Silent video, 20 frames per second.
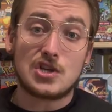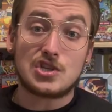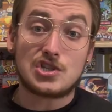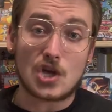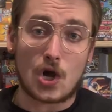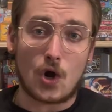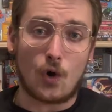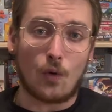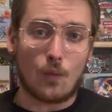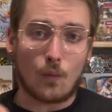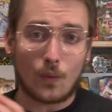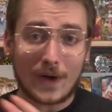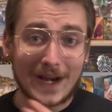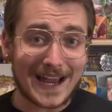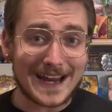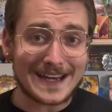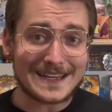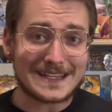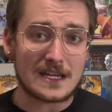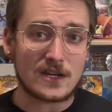So what
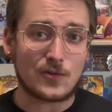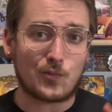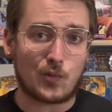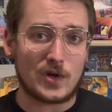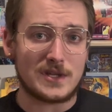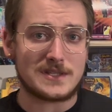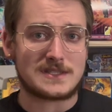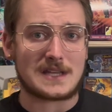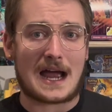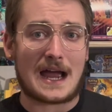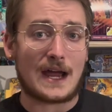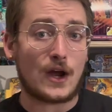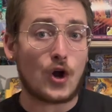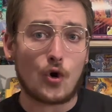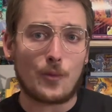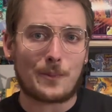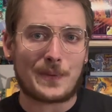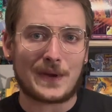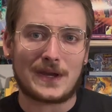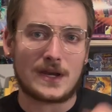I did was I
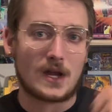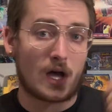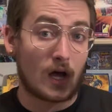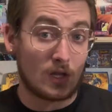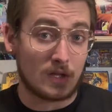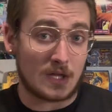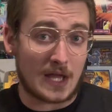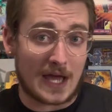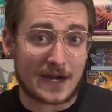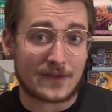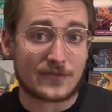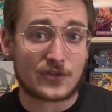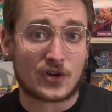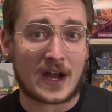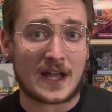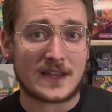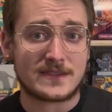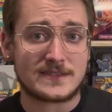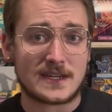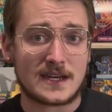opened a lot of
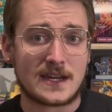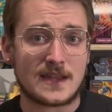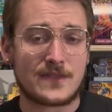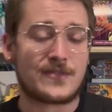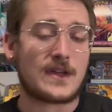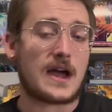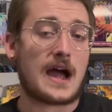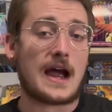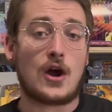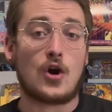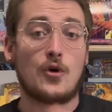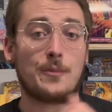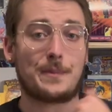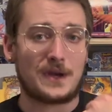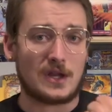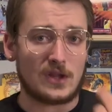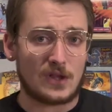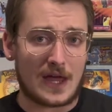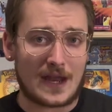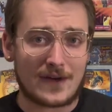Crown Zenith. I
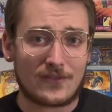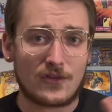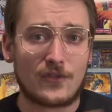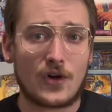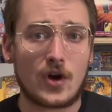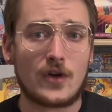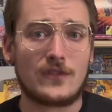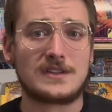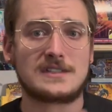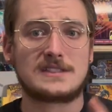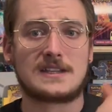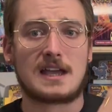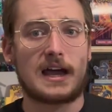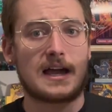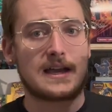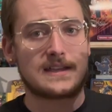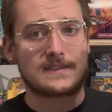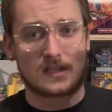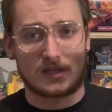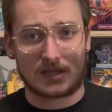opened a lot of Evolving
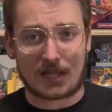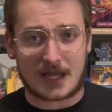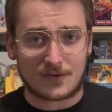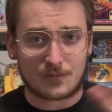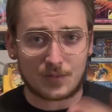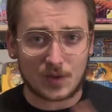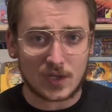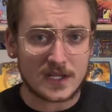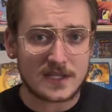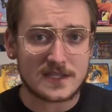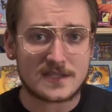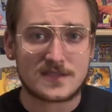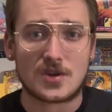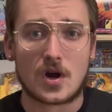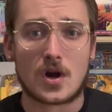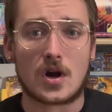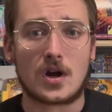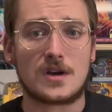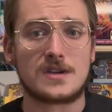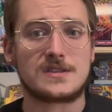Skies, a lot of Brilliant
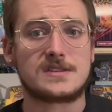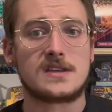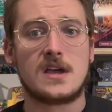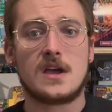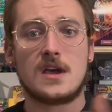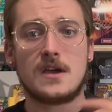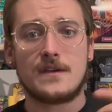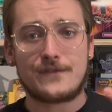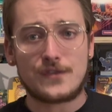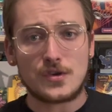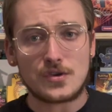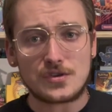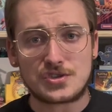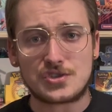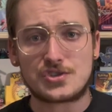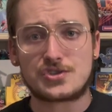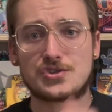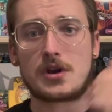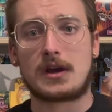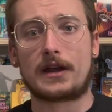Stars, Fusion
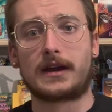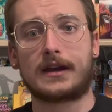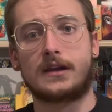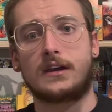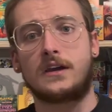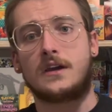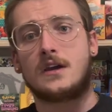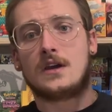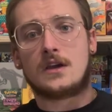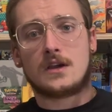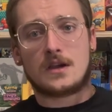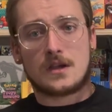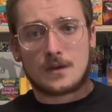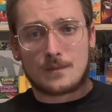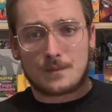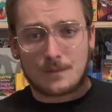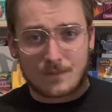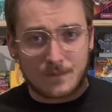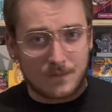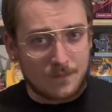Strike,
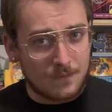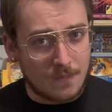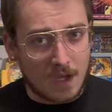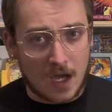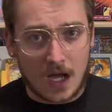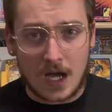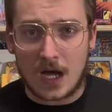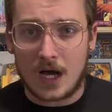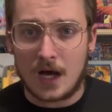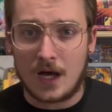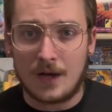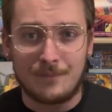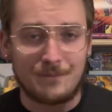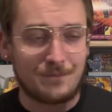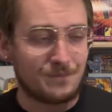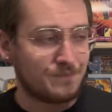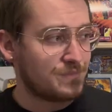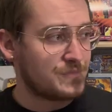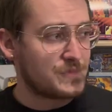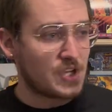
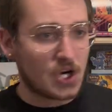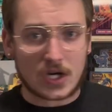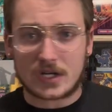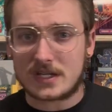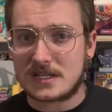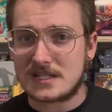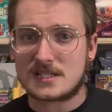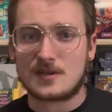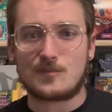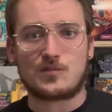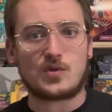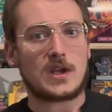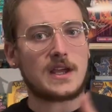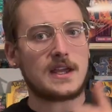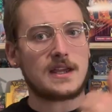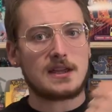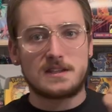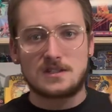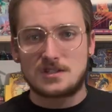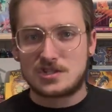um, Darkness
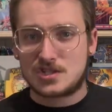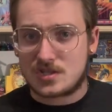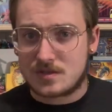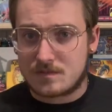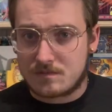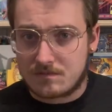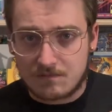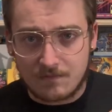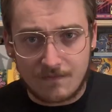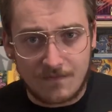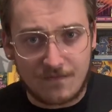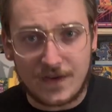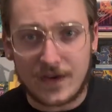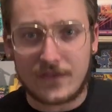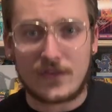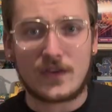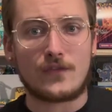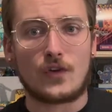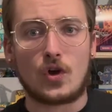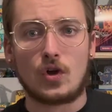Ablaze,
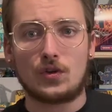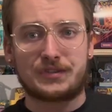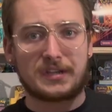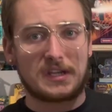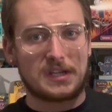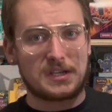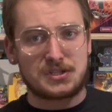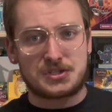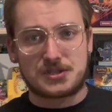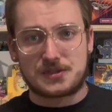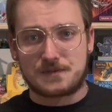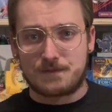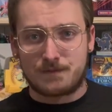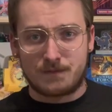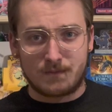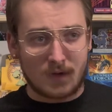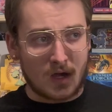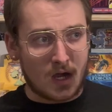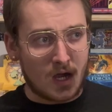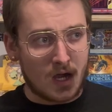Vivid Voltage,
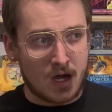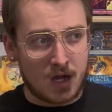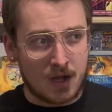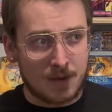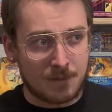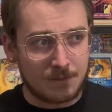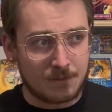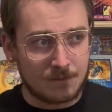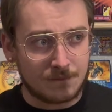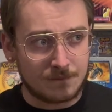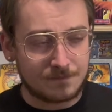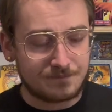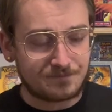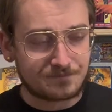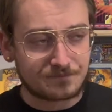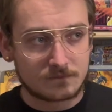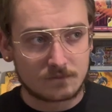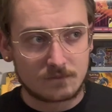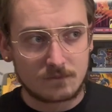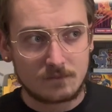um,
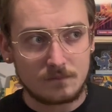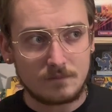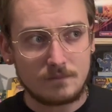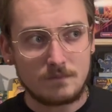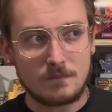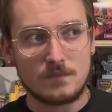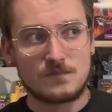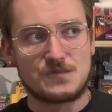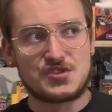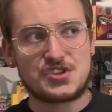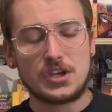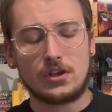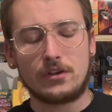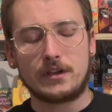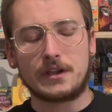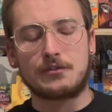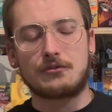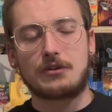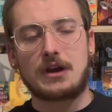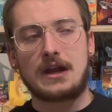
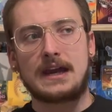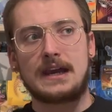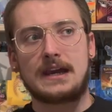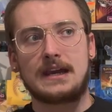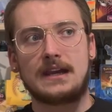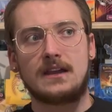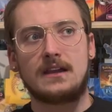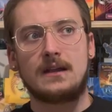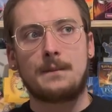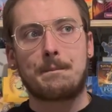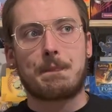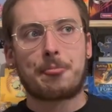Chilling Rain.